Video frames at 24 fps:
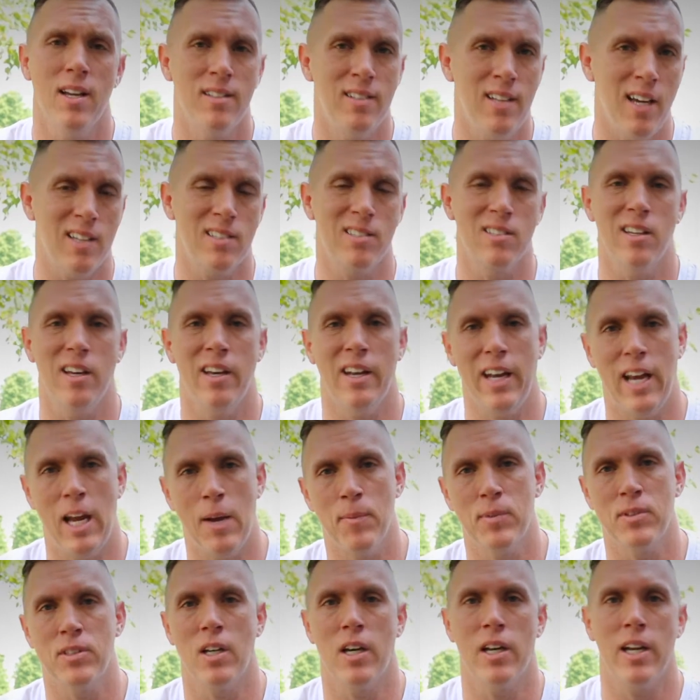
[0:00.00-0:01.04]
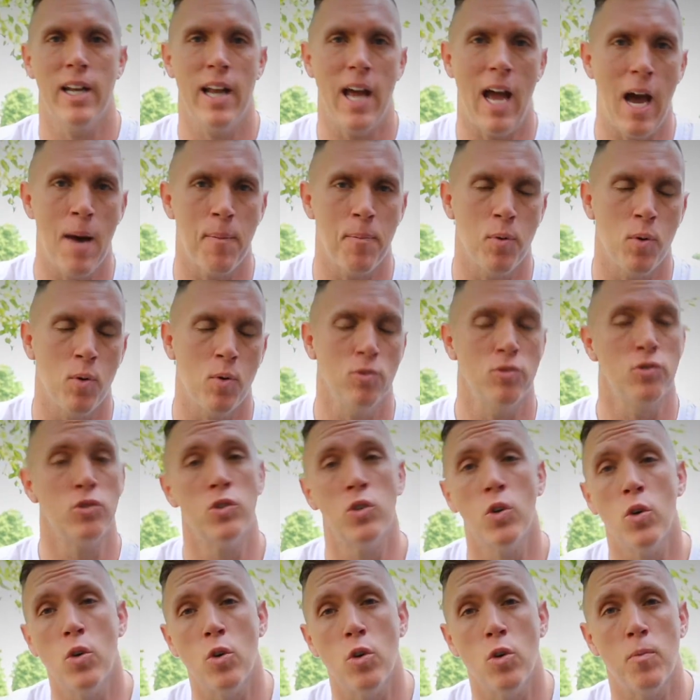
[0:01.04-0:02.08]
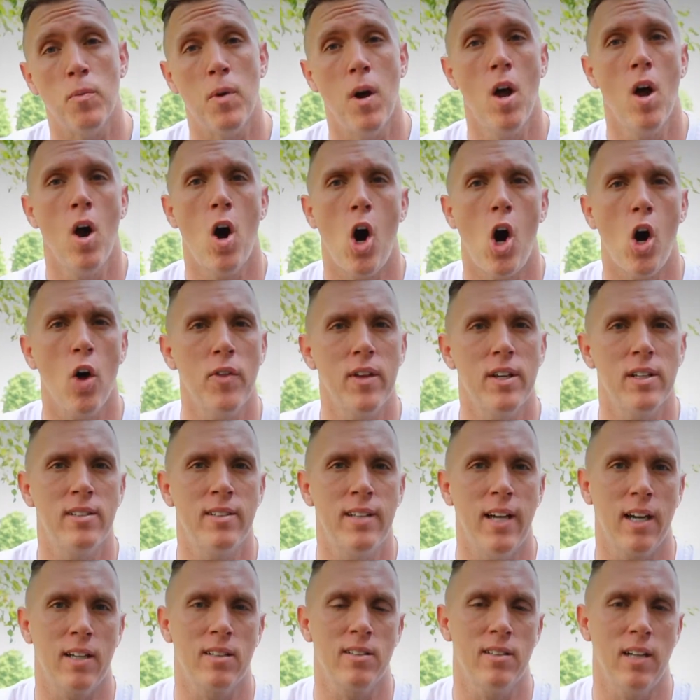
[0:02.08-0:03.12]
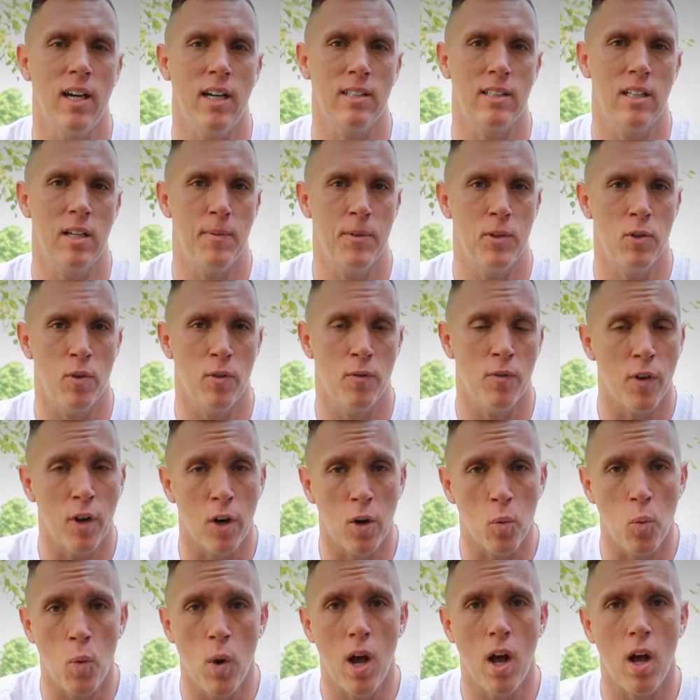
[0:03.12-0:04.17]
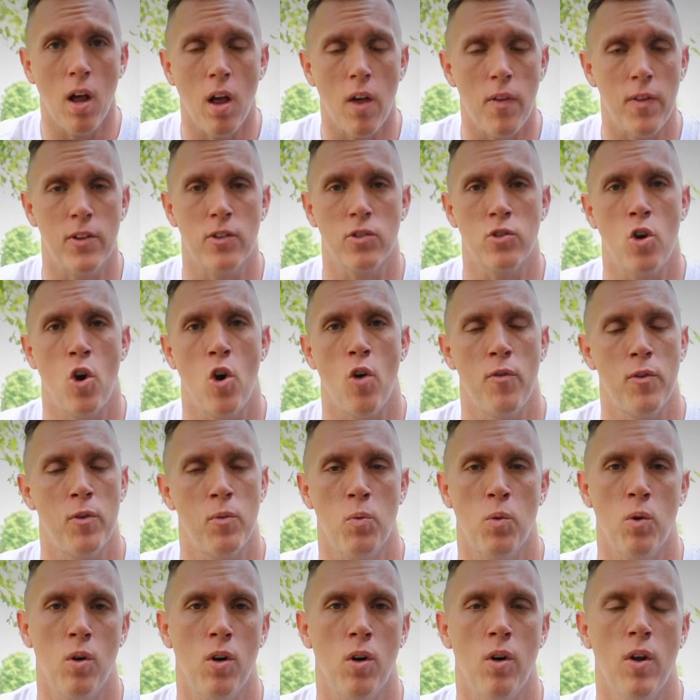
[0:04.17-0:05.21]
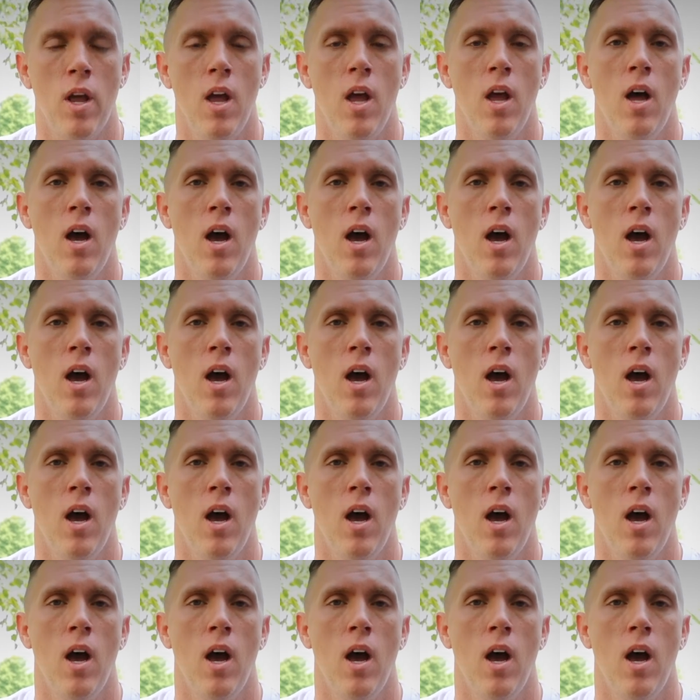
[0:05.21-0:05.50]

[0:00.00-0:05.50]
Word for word: Tesla and Amazon and Apple, Zoom, all these tech stocks that have been doing very well in this COVID world.